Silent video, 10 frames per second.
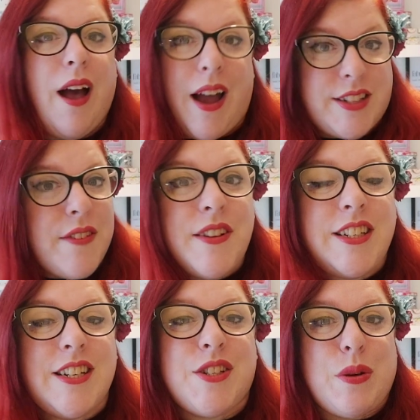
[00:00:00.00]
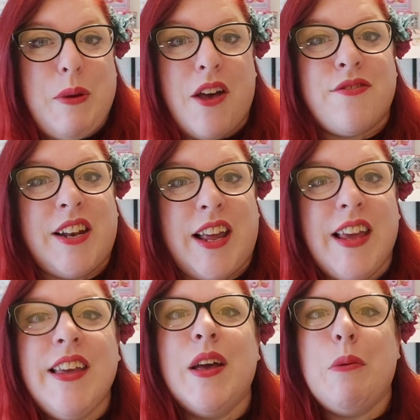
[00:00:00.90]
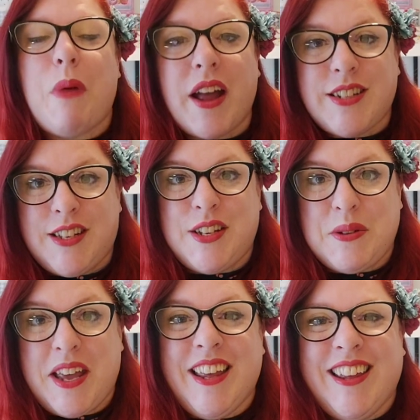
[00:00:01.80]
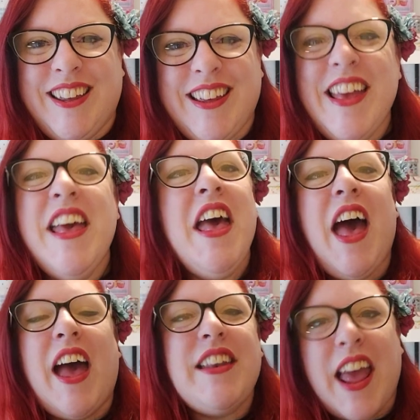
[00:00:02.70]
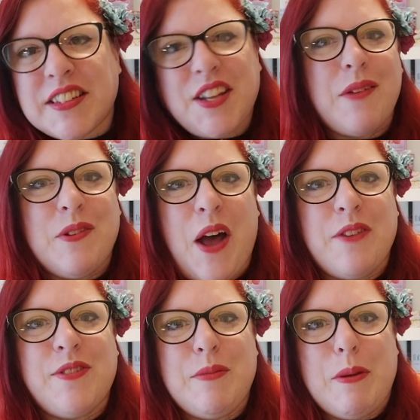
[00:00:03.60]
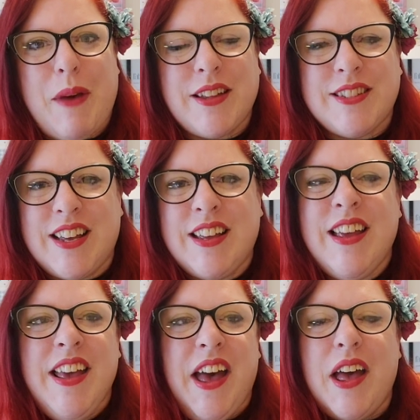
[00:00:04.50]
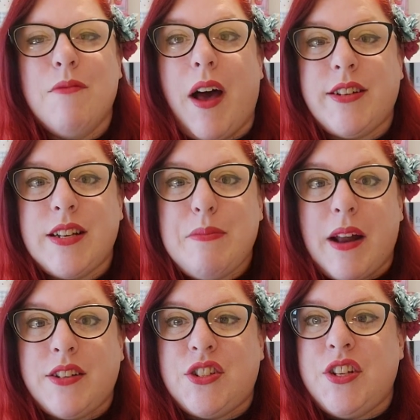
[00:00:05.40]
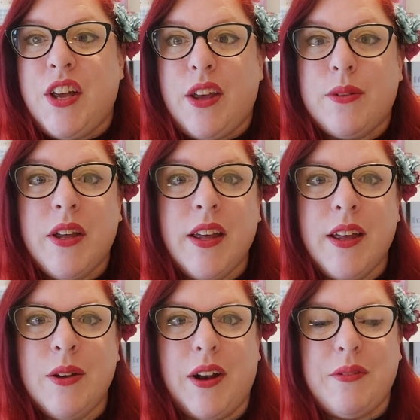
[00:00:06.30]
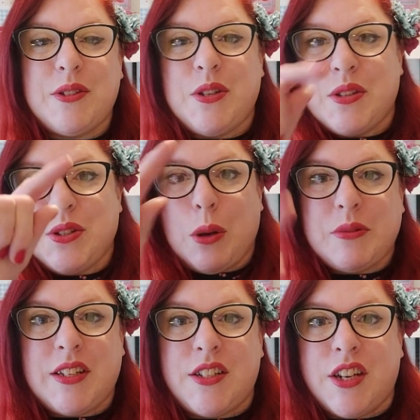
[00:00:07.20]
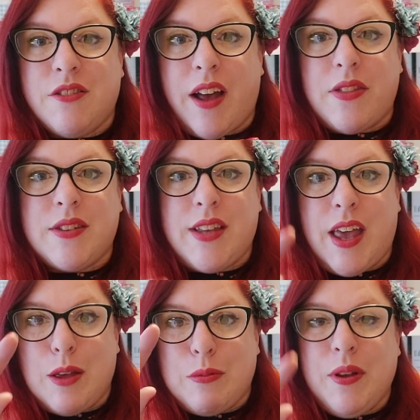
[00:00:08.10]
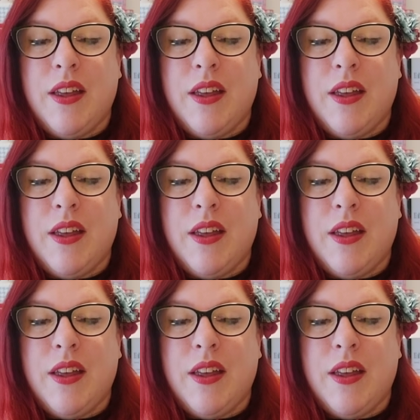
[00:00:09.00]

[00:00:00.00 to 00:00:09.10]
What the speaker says: I definitely didn't do it perfectly, but I did do it and next time it will hopefully be better. I did manage to, when I was doing the top stitching around the zip,